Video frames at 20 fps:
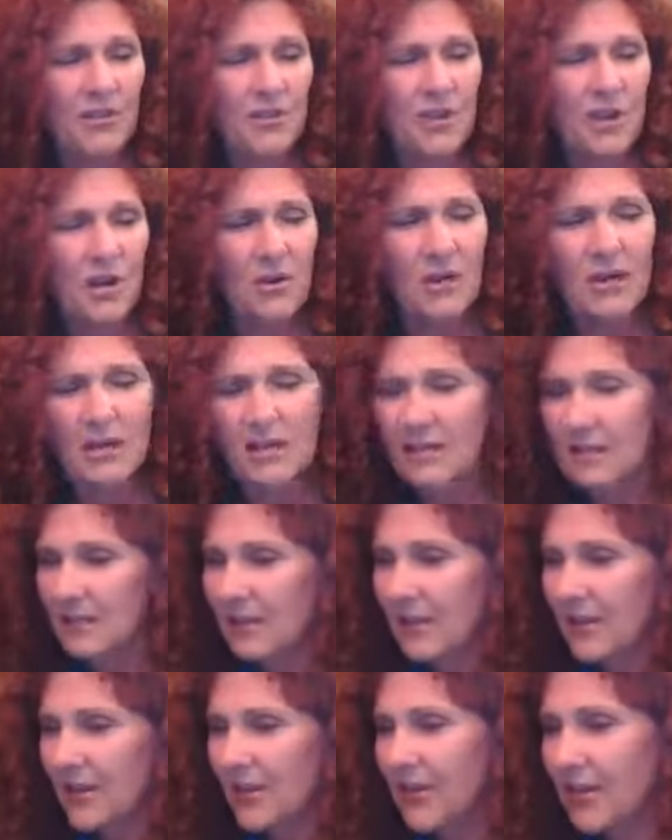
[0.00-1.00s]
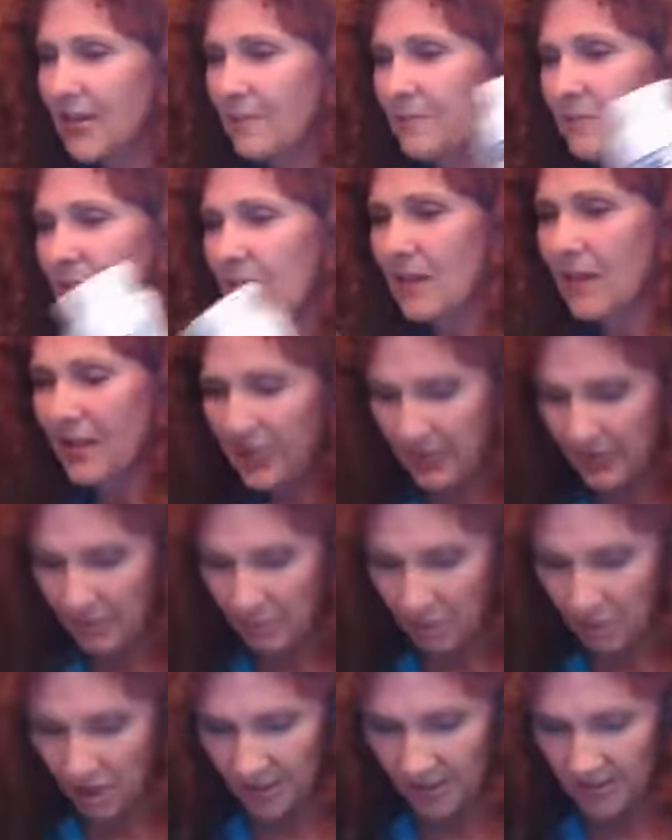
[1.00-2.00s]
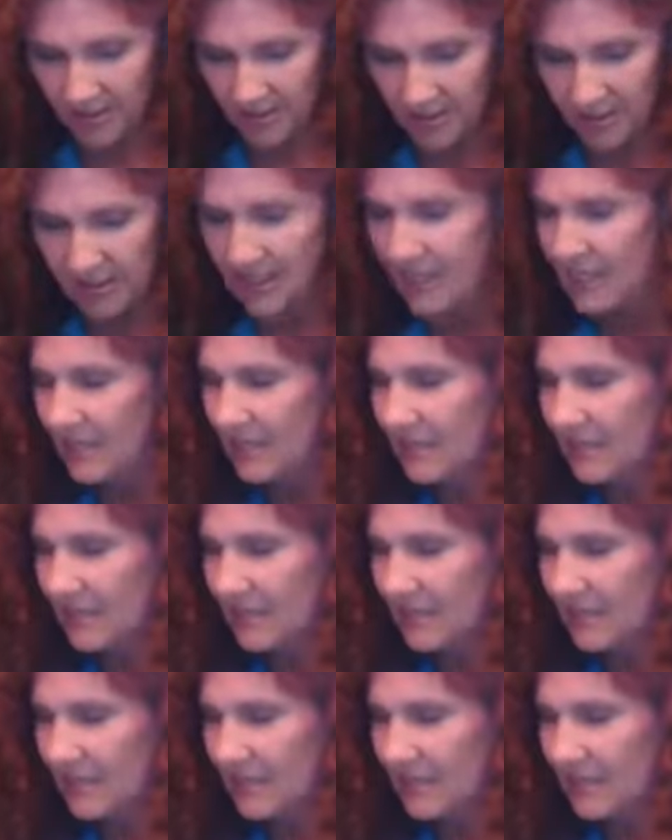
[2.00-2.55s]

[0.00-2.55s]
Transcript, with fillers: So lithium, lithium works.